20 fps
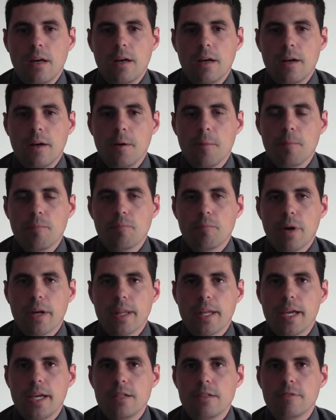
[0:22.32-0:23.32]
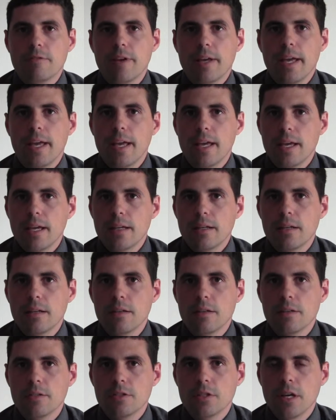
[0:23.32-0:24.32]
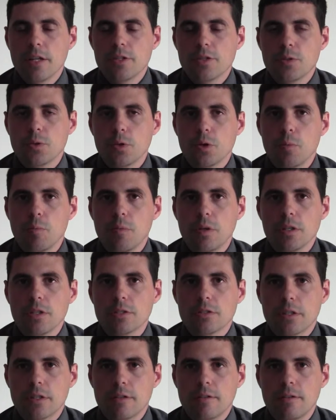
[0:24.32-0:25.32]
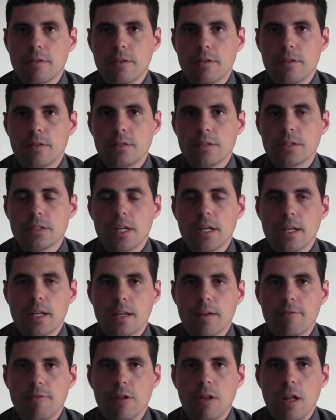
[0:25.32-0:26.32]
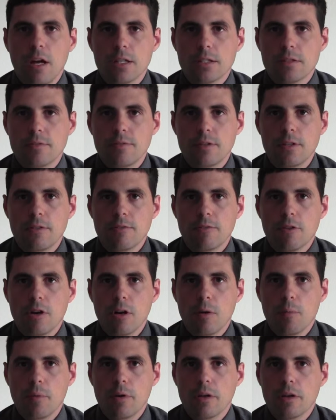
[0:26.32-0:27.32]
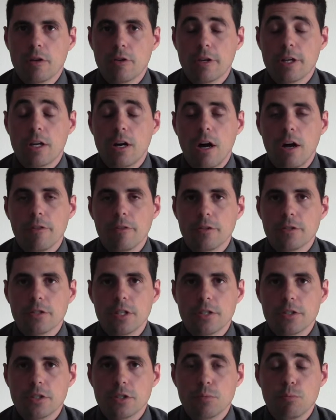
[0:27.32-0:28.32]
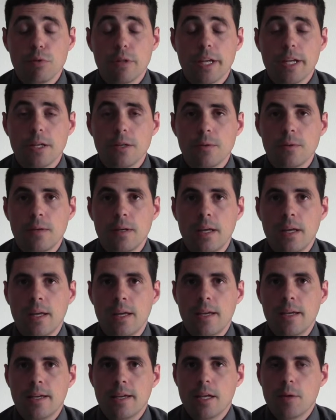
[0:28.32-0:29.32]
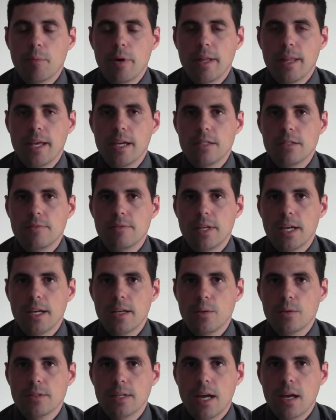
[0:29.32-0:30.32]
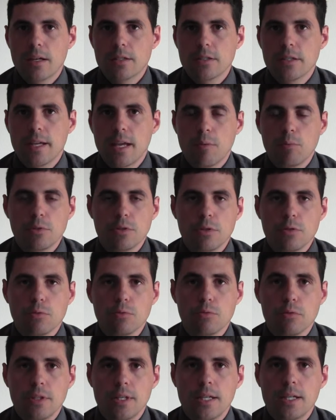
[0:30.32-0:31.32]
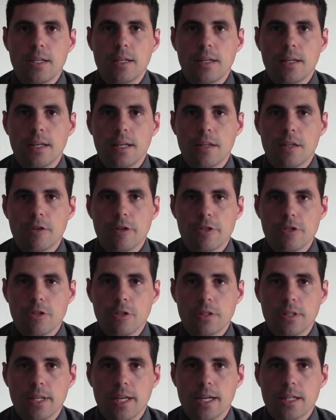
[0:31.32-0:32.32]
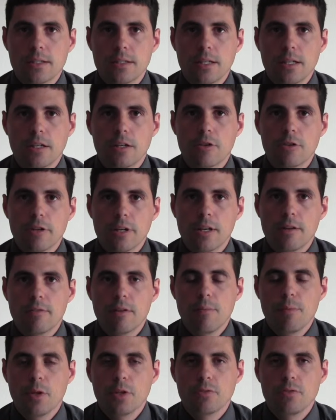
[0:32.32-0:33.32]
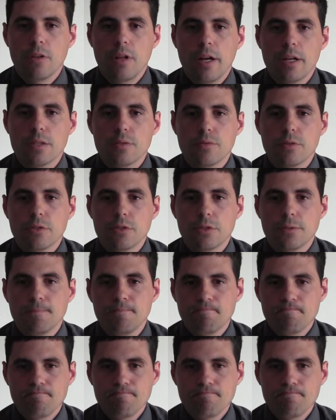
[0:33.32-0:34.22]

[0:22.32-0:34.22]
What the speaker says: By the age of 8, John Stuart Mill started studying philosophy from Greek authors such as Plato, and by the age of 10 he was actually able to read in the original text in Greek from those philosophers.